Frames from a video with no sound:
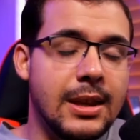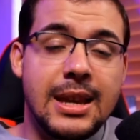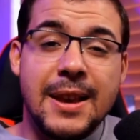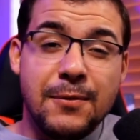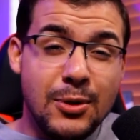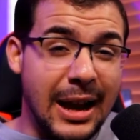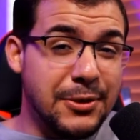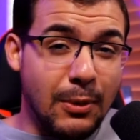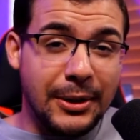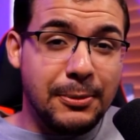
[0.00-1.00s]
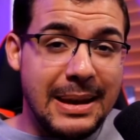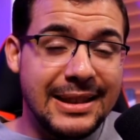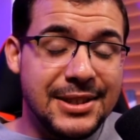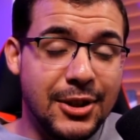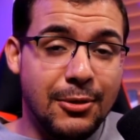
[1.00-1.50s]
if you guys want to make
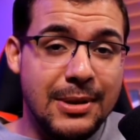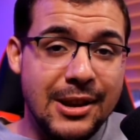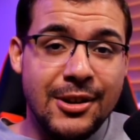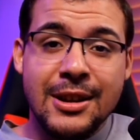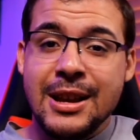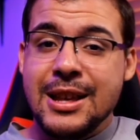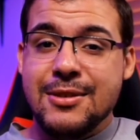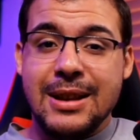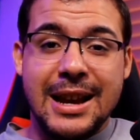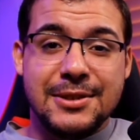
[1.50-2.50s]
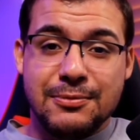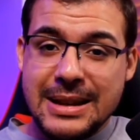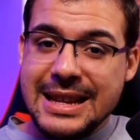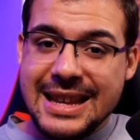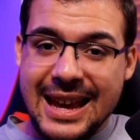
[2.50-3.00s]
this a career, you guys
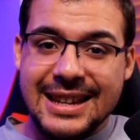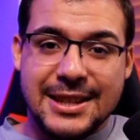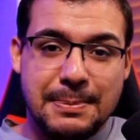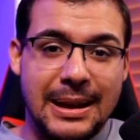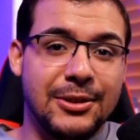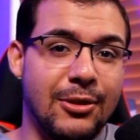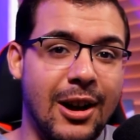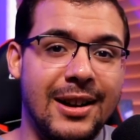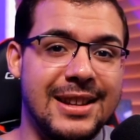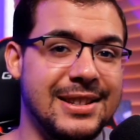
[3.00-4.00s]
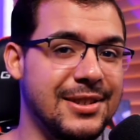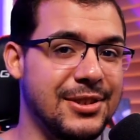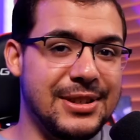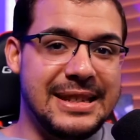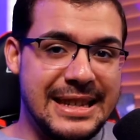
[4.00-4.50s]
really can't expect your audience to
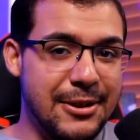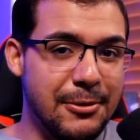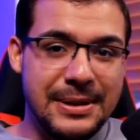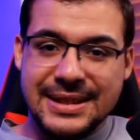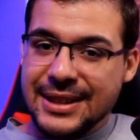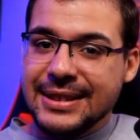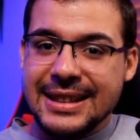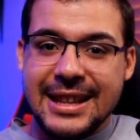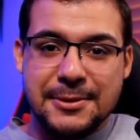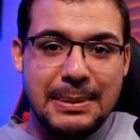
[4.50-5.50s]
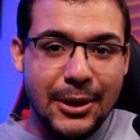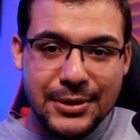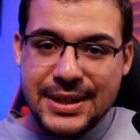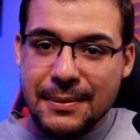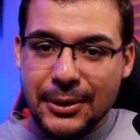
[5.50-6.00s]
just deal with something that's below
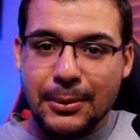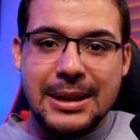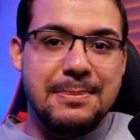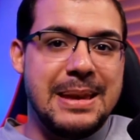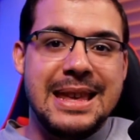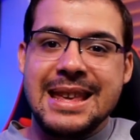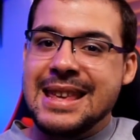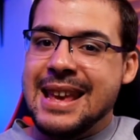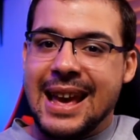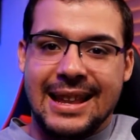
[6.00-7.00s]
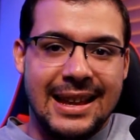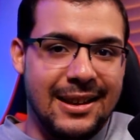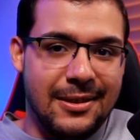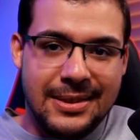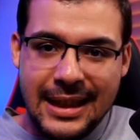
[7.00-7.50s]
720p at like
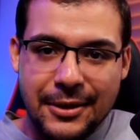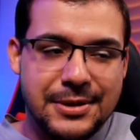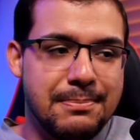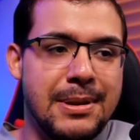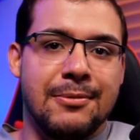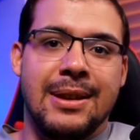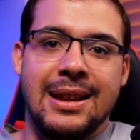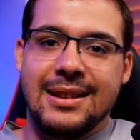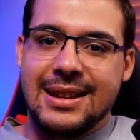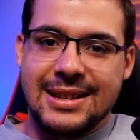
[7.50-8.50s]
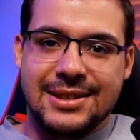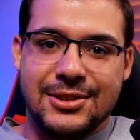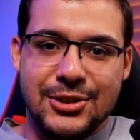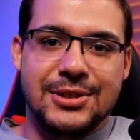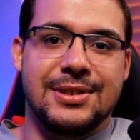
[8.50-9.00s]
1000 bitrate. It's
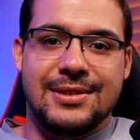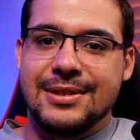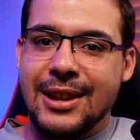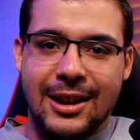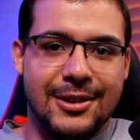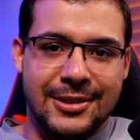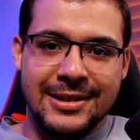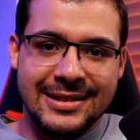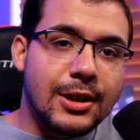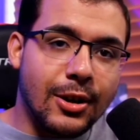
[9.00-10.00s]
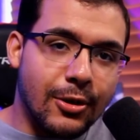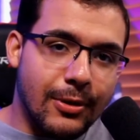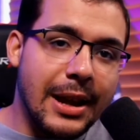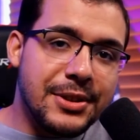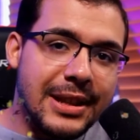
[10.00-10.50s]
just not good.
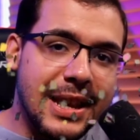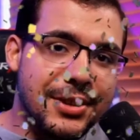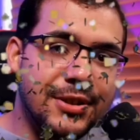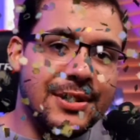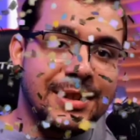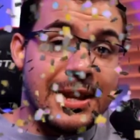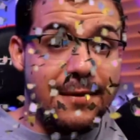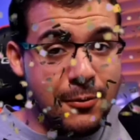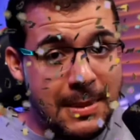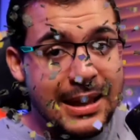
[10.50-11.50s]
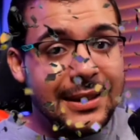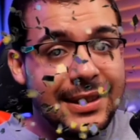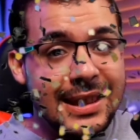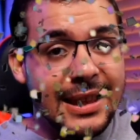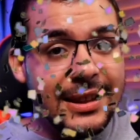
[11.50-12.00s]
Congratulations, if you made it to
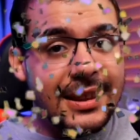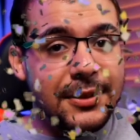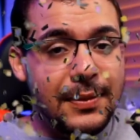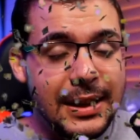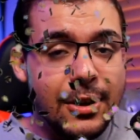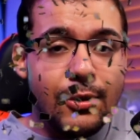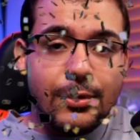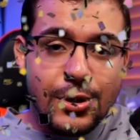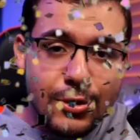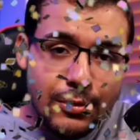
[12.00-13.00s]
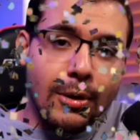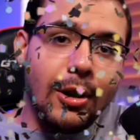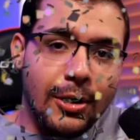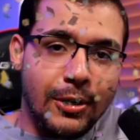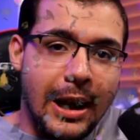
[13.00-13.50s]
the end of this video, you no
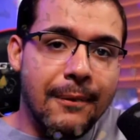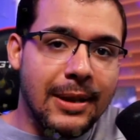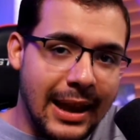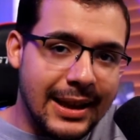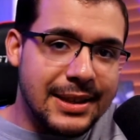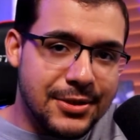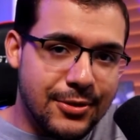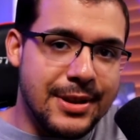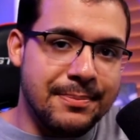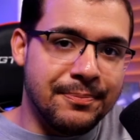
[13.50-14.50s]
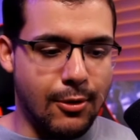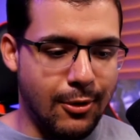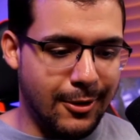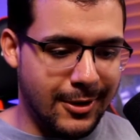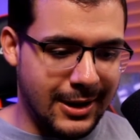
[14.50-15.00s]
longer have a laggy stream, or